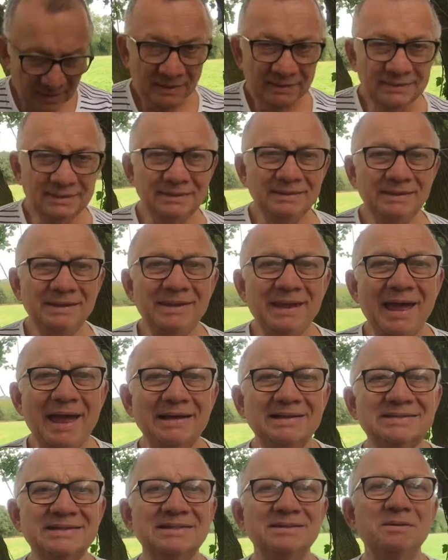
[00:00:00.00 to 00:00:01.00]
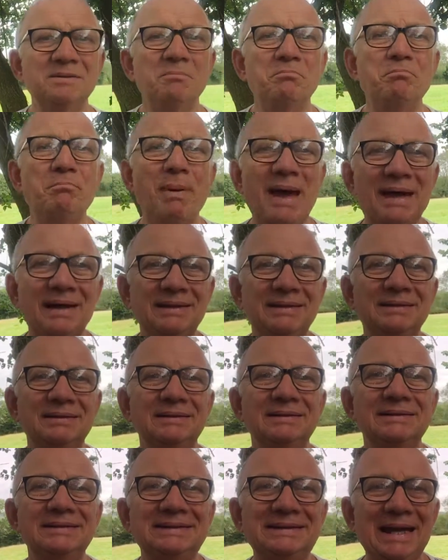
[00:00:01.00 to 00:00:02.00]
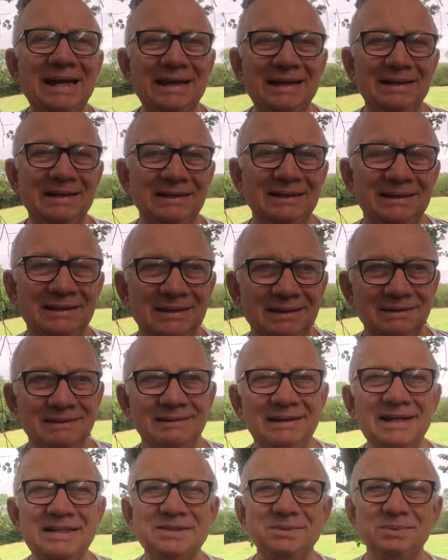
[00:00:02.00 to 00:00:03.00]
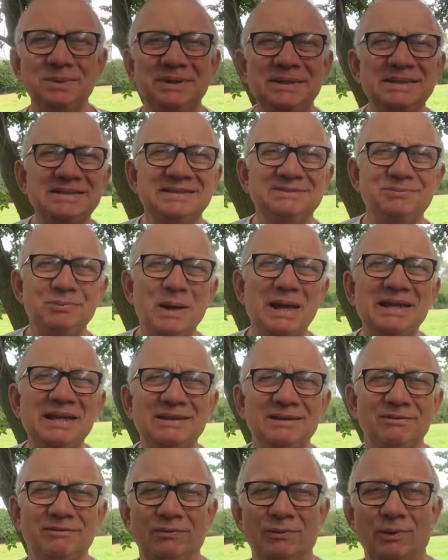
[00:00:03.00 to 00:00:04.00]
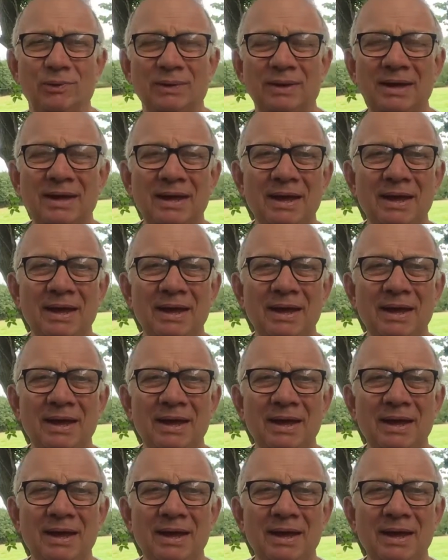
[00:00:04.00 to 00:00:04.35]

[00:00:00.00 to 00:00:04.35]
The next bad day. That's what he's waiting for.